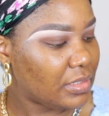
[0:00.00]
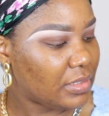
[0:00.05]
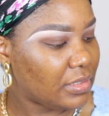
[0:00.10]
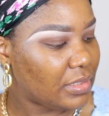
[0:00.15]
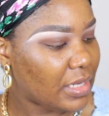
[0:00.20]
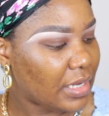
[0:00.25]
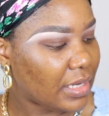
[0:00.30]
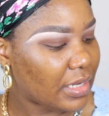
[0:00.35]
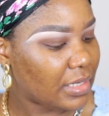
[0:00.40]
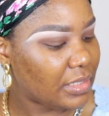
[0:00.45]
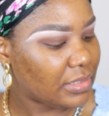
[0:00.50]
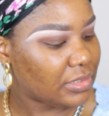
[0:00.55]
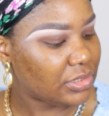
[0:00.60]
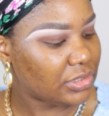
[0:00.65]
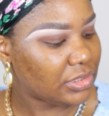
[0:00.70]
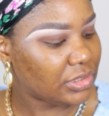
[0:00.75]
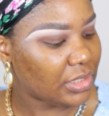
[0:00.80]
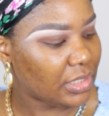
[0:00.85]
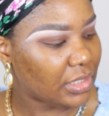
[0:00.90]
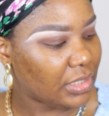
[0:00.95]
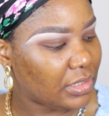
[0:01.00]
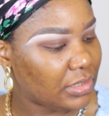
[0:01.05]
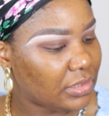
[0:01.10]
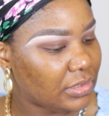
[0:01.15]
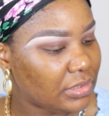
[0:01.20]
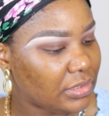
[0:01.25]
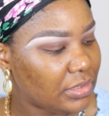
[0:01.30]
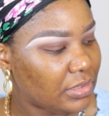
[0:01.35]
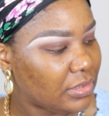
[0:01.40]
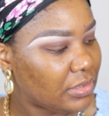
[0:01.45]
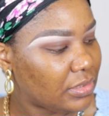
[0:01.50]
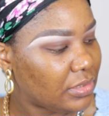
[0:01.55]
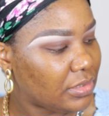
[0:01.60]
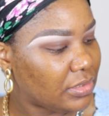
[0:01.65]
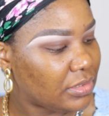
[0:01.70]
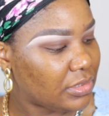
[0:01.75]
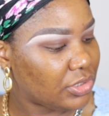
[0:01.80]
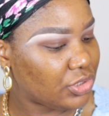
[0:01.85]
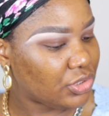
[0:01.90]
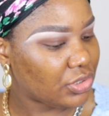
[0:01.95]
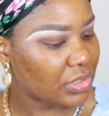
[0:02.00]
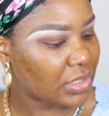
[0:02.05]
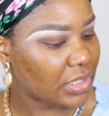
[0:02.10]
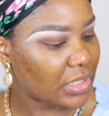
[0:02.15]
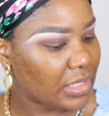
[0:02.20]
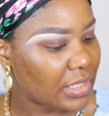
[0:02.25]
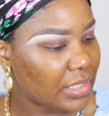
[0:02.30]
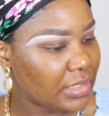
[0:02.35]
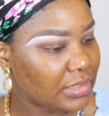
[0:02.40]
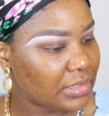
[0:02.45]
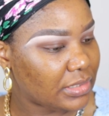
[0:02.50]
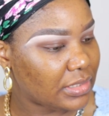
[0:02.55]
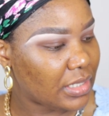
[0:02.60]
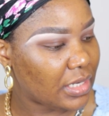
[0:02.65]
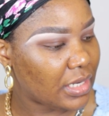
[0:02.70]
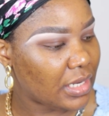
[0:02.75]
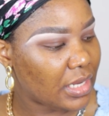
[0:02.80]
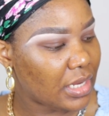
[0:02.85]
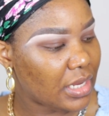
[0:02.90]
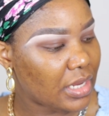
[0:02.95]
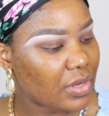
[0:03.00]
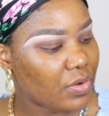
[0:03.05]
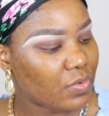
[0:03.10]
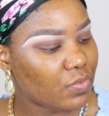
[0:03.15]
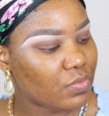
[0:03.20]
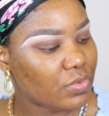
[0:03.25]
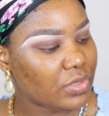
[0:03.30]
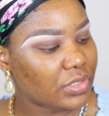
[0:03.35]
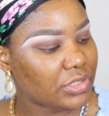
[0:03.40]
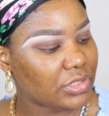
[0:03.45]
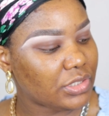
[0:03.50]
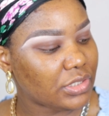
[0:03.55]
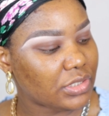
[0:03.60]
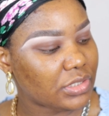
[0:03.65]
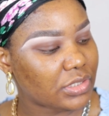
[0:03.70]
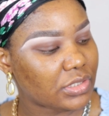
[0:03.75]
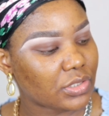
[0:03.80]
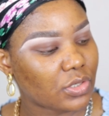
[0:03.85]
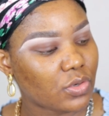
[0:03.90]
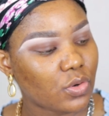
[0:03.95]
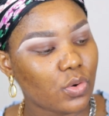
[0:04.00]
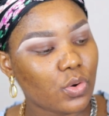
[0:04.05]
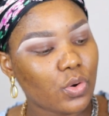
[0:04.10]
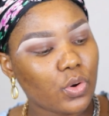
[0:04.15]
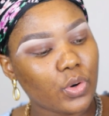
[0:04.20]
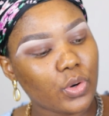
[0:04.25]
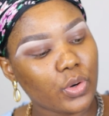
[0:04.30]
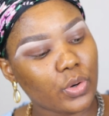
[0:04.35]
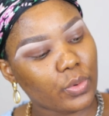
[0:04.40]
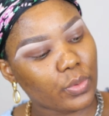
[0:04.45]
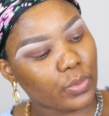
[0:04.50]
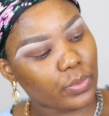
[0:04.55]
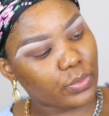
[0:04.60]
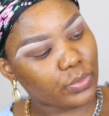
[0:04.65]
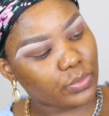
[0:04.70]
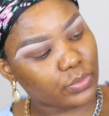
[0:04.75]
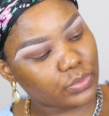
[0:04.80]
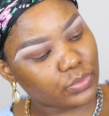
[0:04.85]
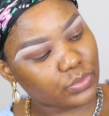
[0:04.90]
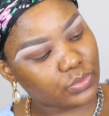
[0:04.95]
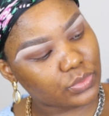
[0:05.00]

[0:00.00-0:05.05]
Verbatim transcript: the darkest shade in this chocolate which is cocoa